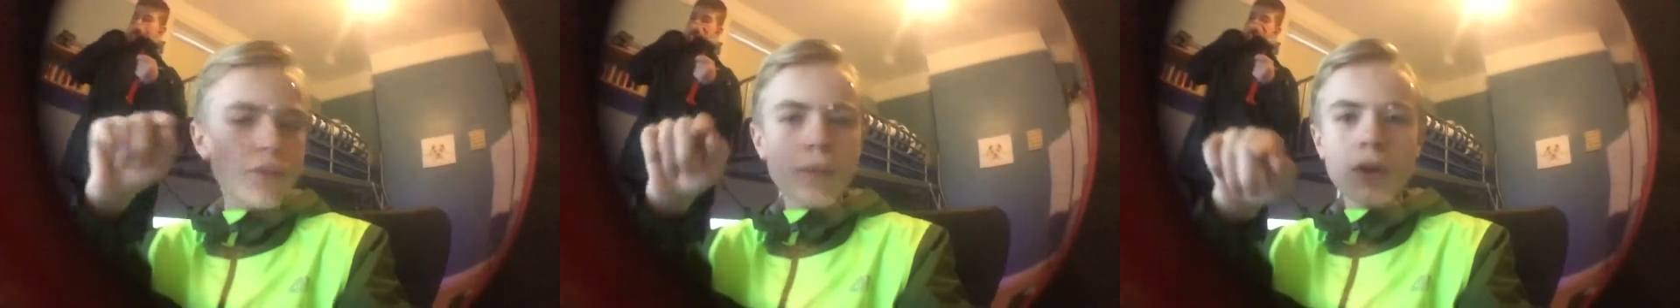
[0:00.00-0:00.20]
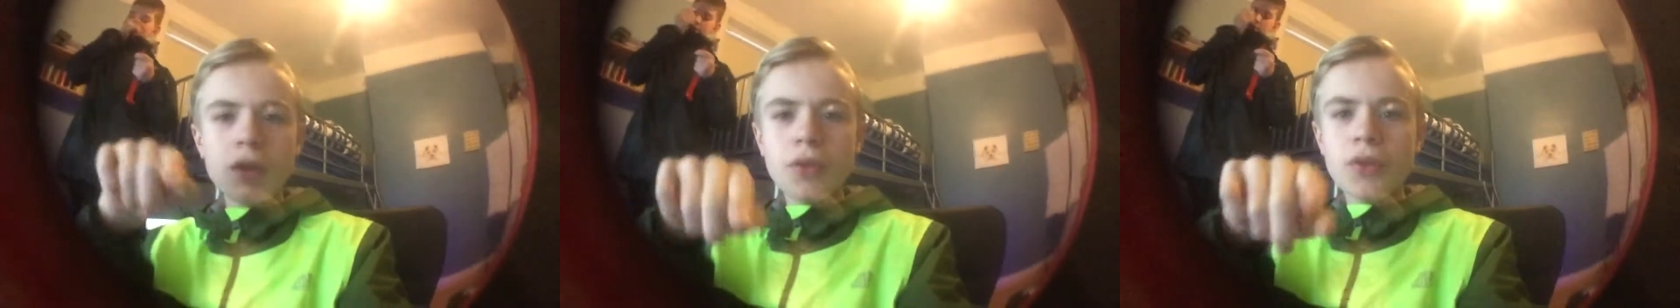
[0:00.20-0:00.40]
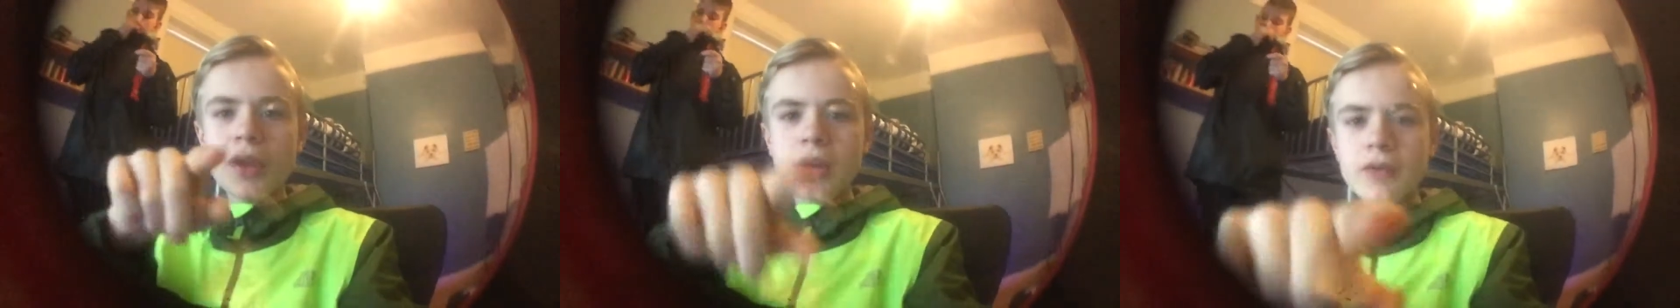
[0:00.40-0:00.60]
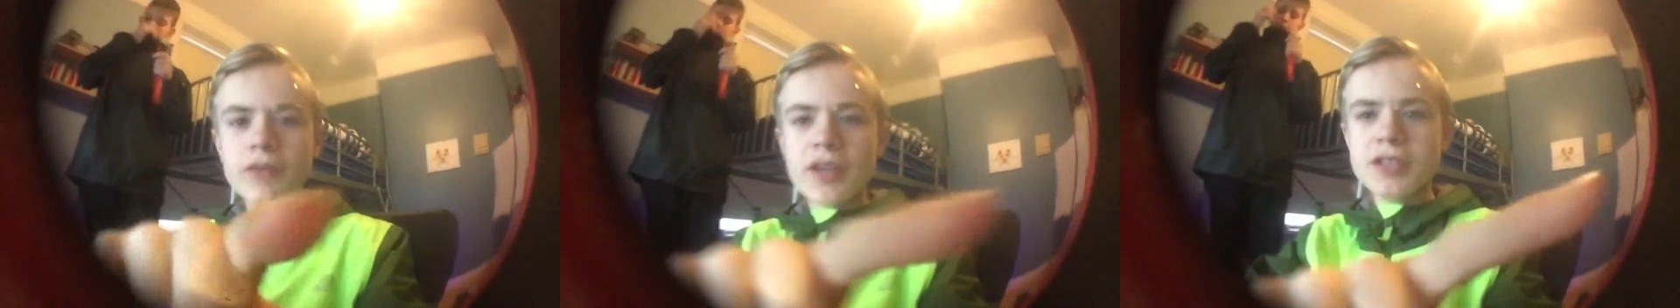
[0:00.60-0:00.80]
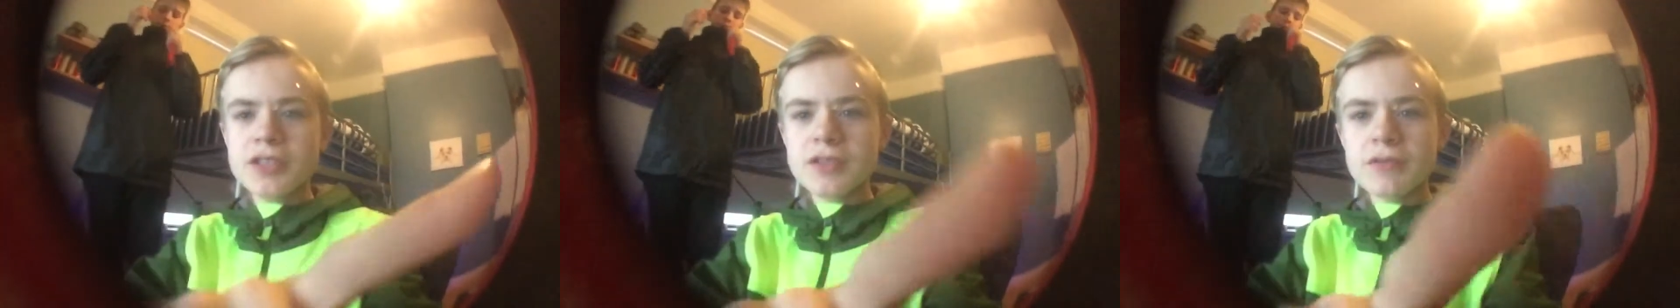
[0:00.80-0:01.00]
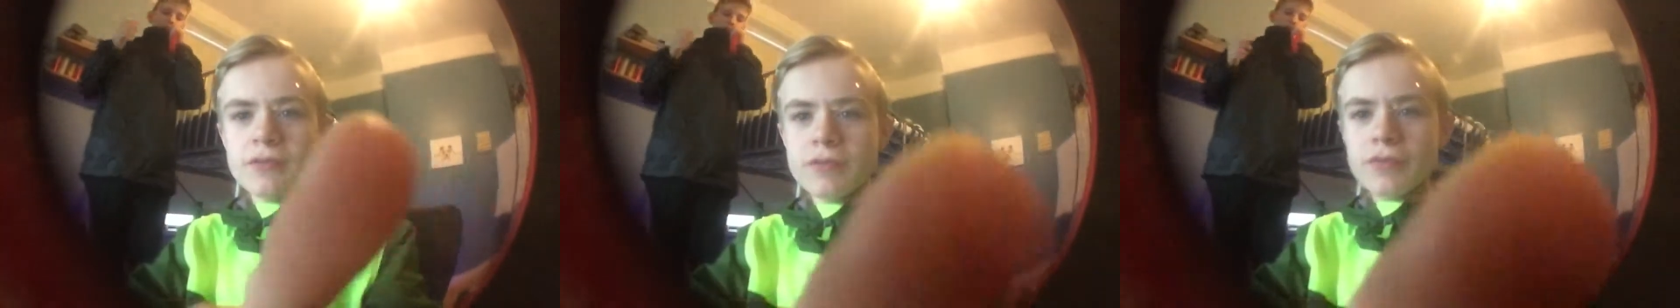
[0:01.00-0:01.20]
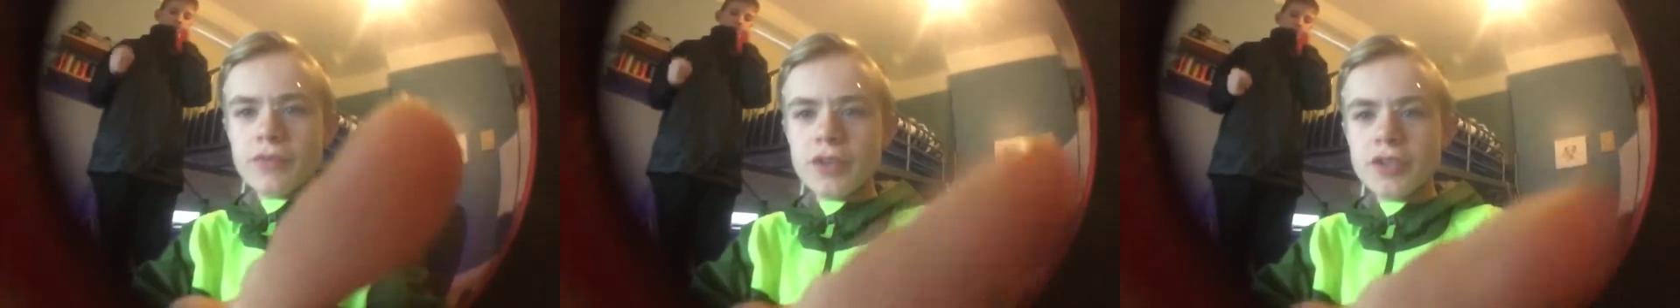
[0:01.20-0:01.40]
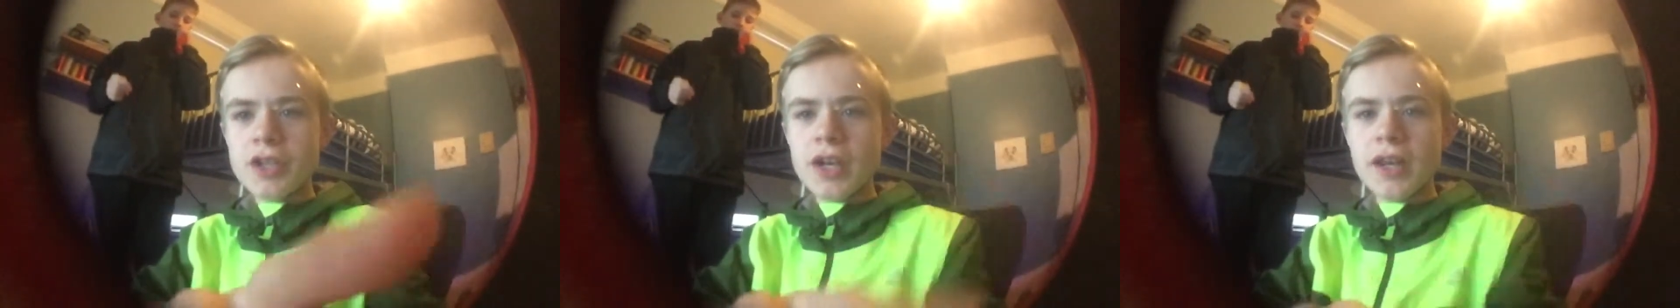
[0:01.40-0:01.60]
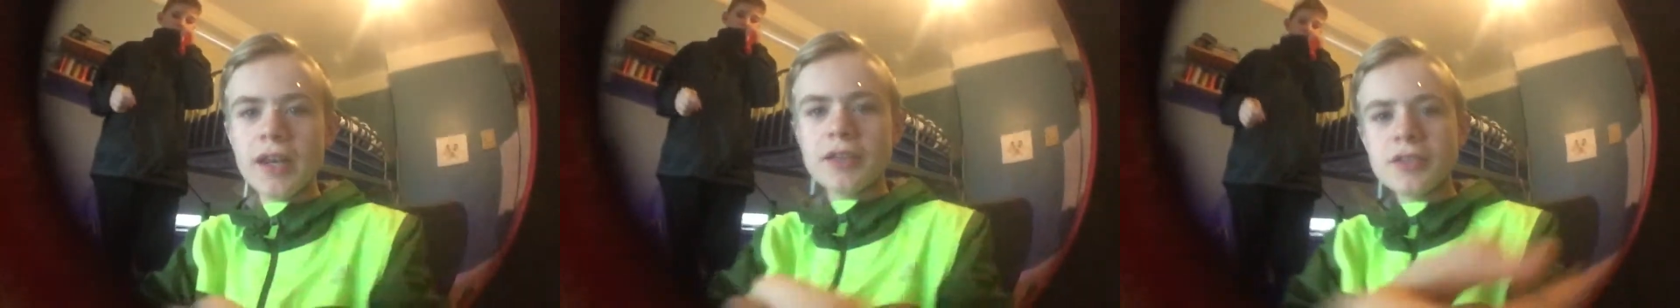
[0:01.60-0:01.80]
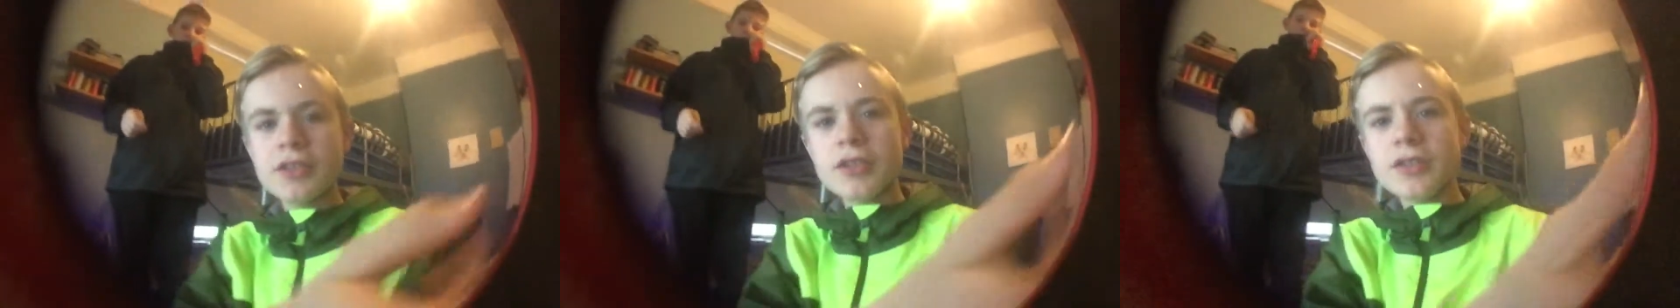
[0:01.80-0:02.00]
what you think of this fisheye
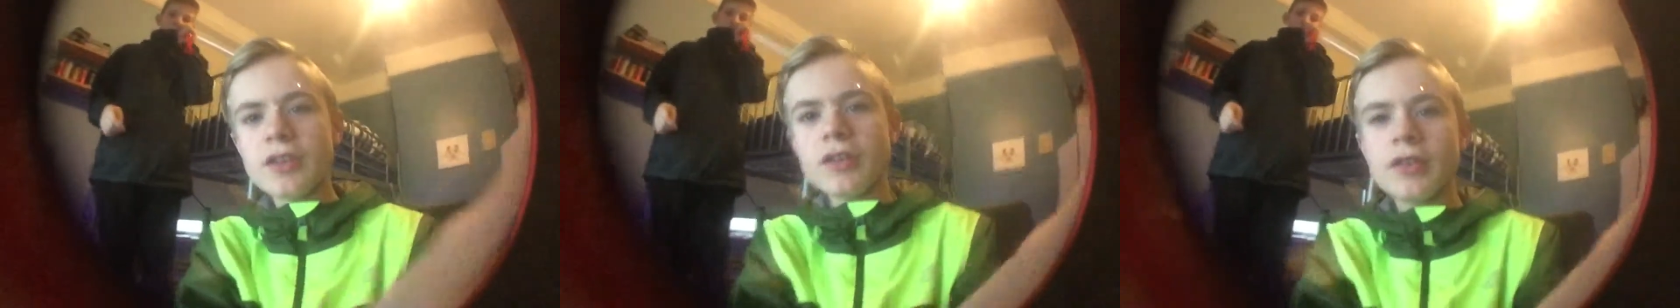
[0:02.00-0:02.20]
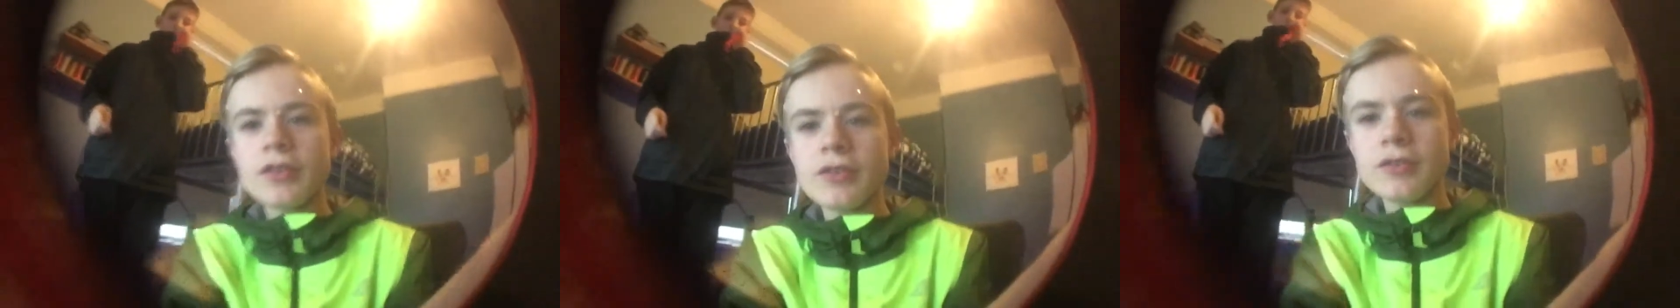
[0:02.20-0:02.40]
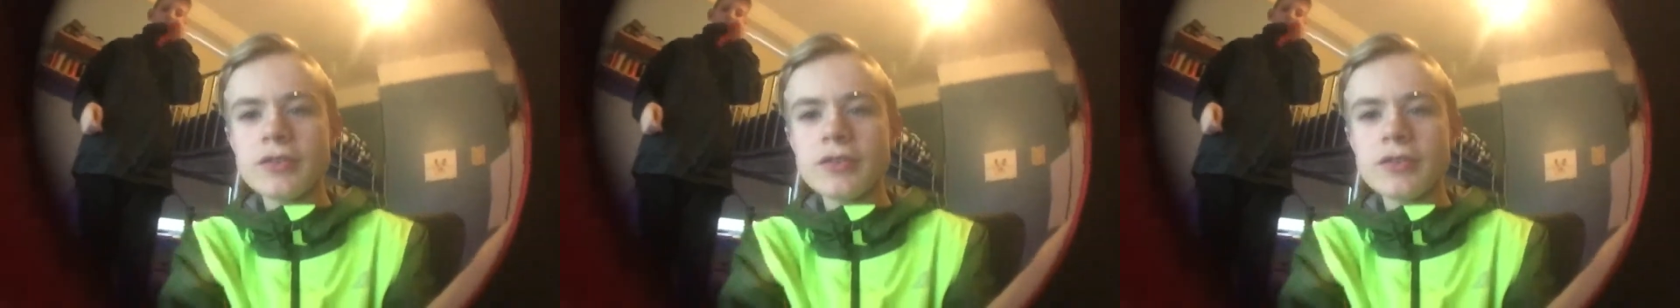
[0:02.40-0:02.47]
lens, because I could